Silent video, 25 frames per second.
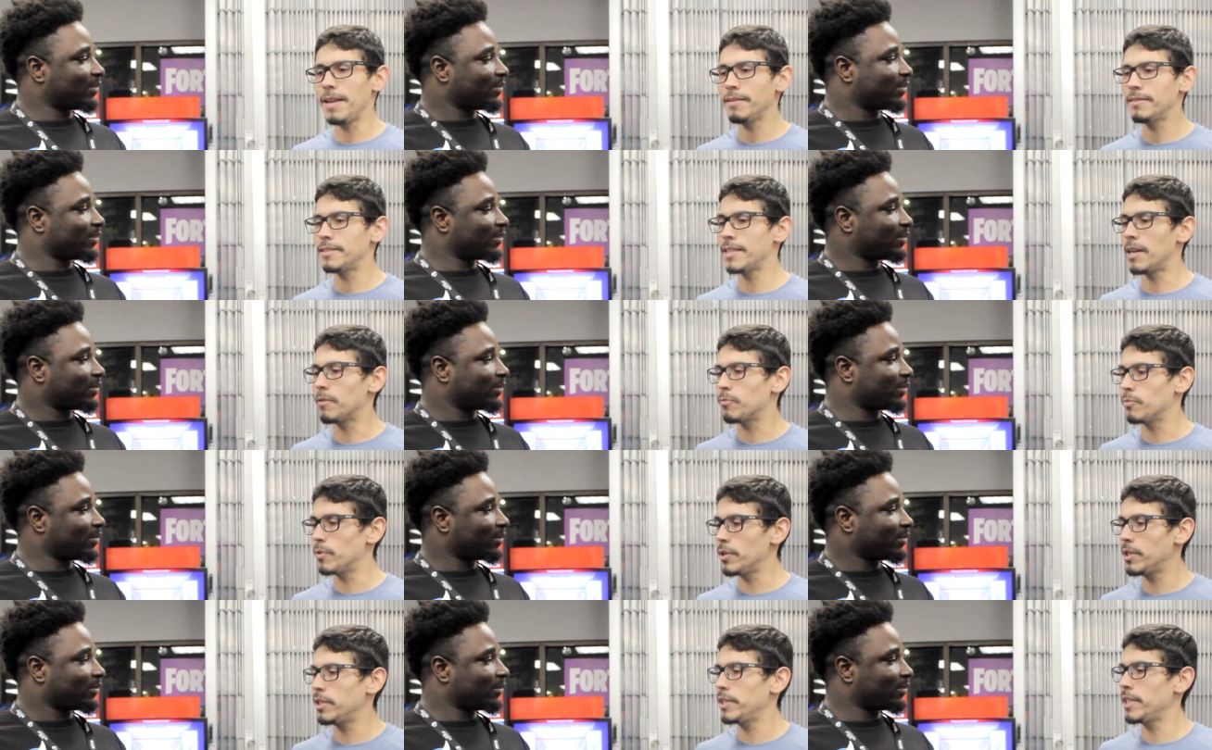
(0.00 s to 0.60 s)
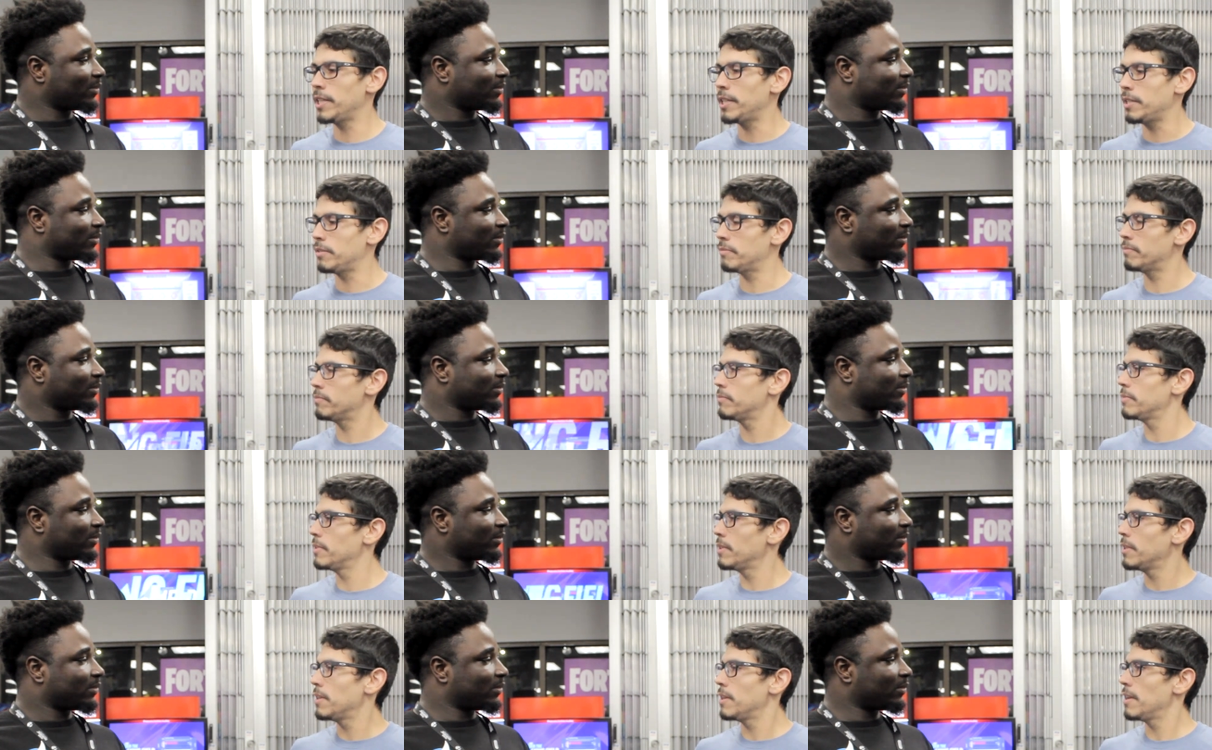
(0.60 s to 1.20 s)
Speaker 1: GameStop really
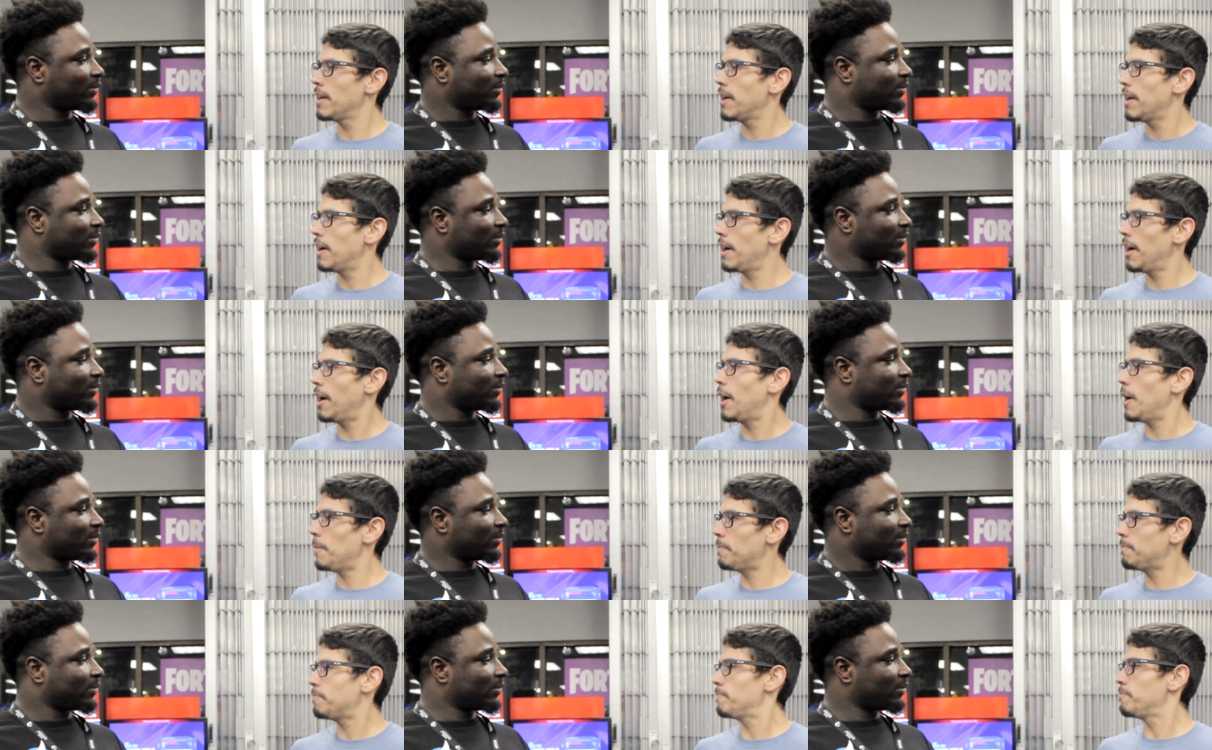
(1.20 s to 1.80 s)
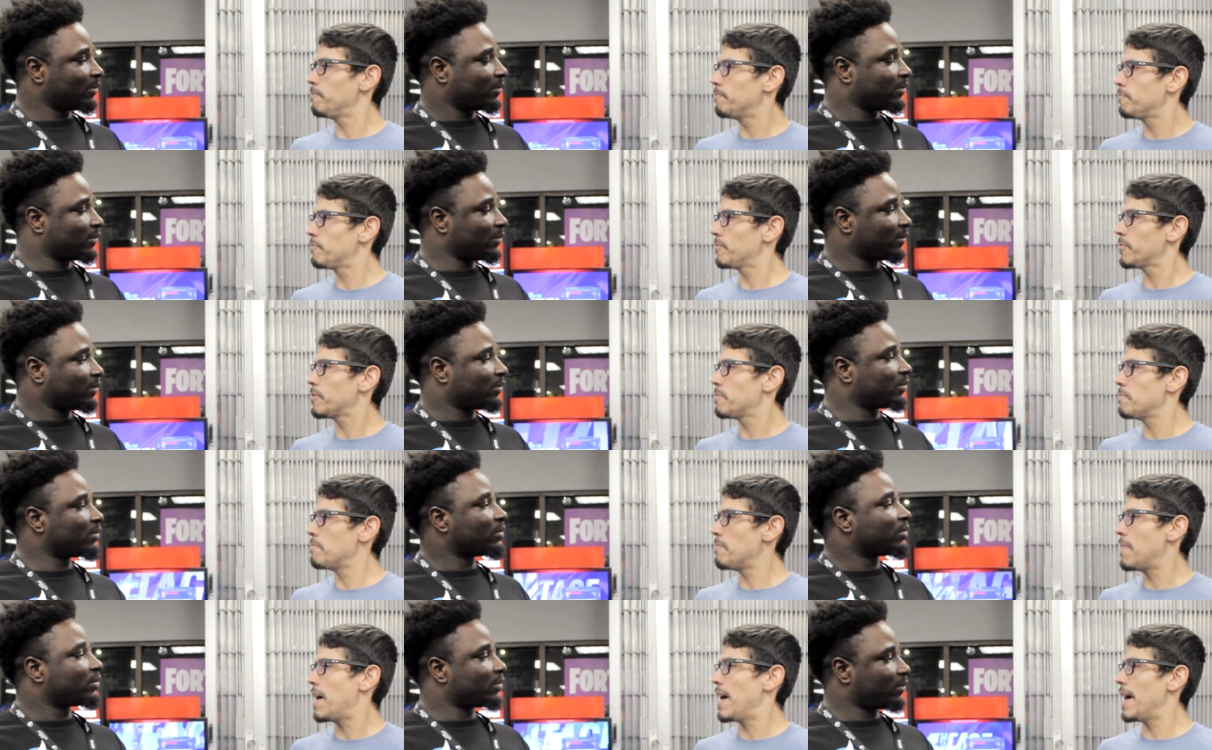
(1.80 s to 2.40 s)
up
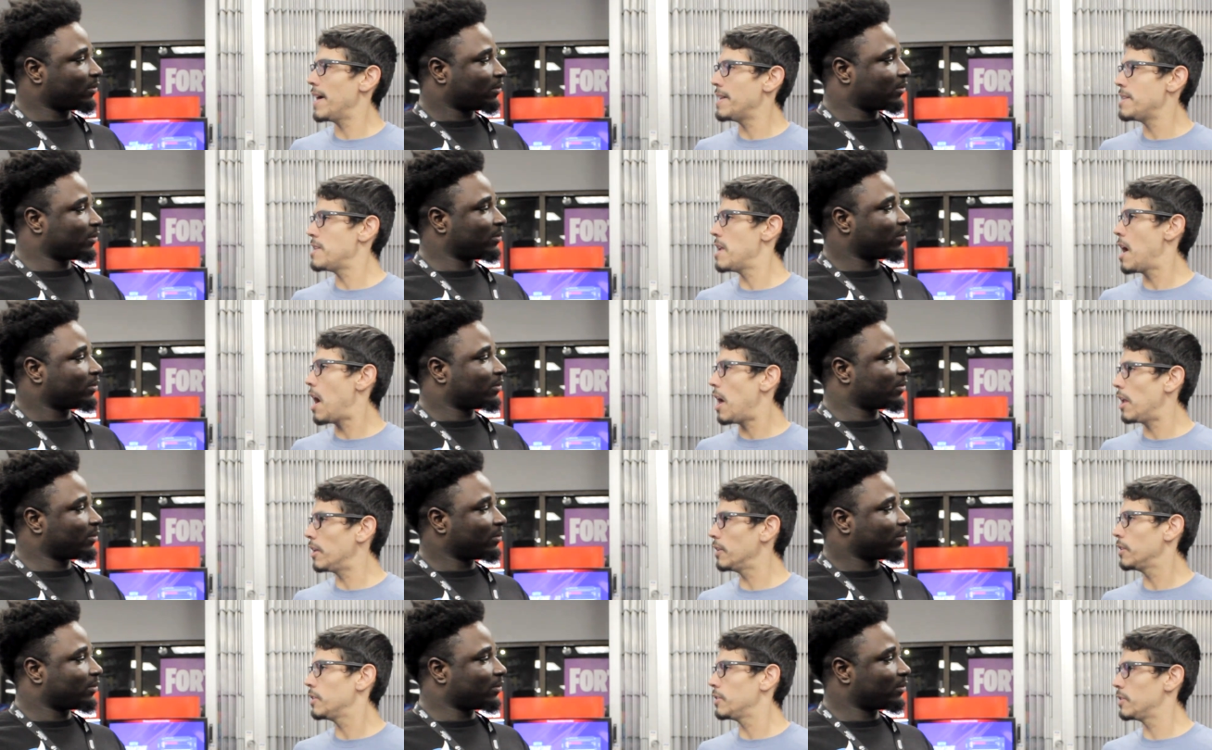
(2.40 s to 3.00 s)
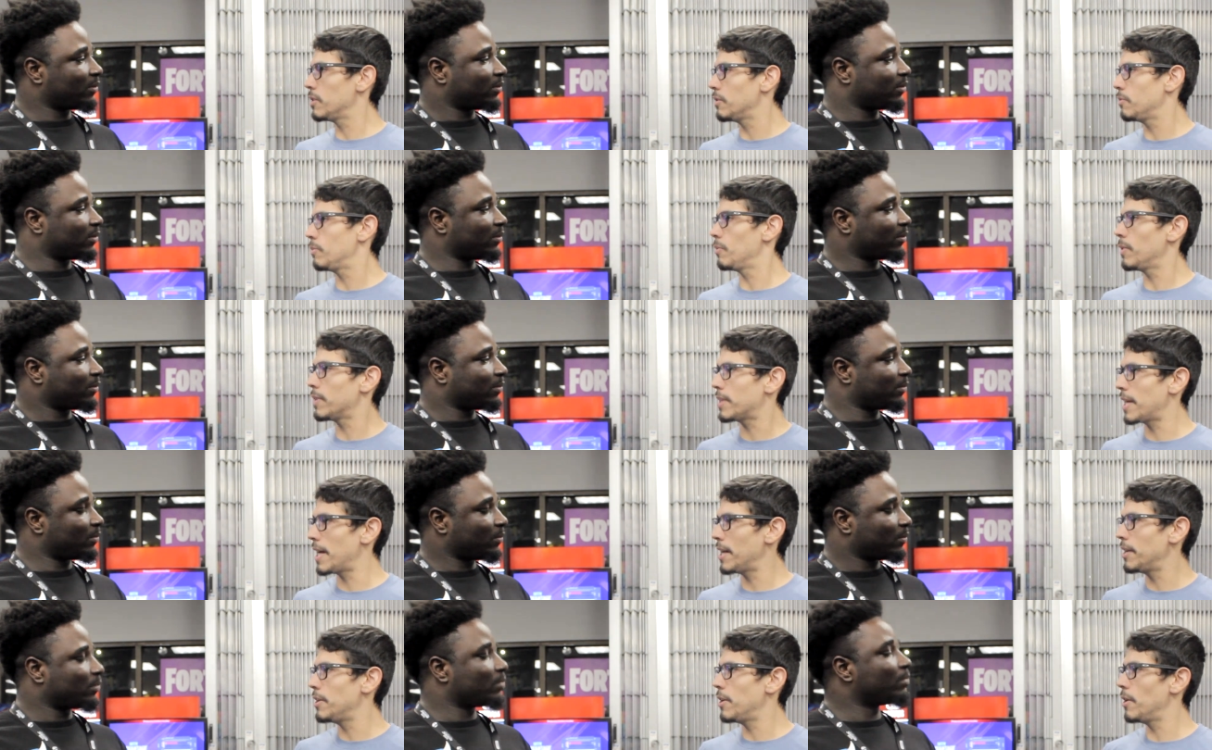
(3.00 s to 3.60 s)
my knowledge of what
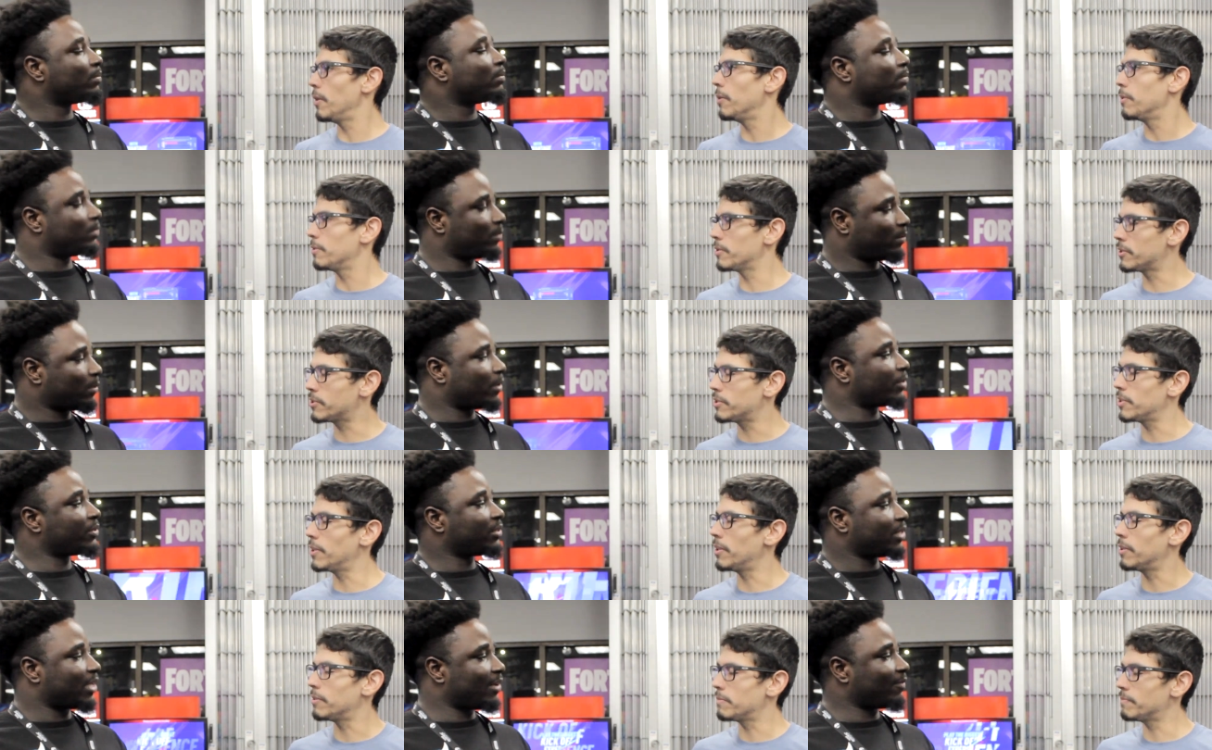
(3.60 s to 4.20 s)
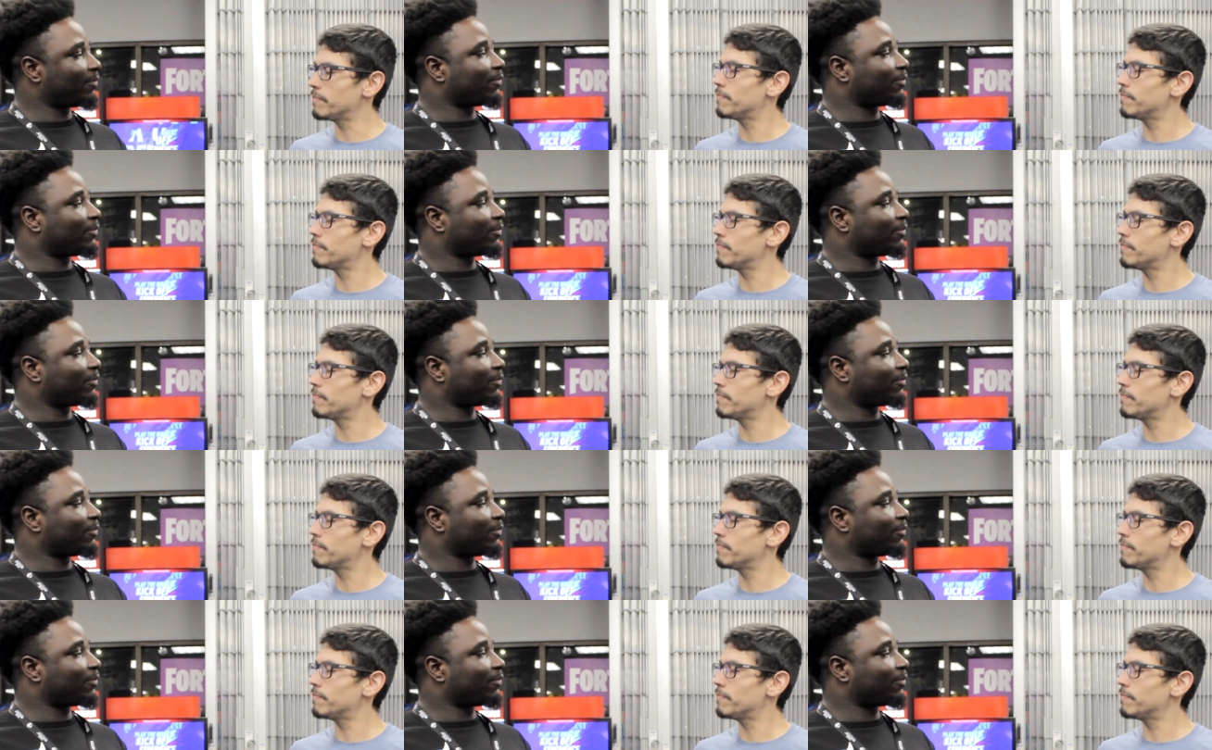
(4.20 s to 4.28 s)
I know. So,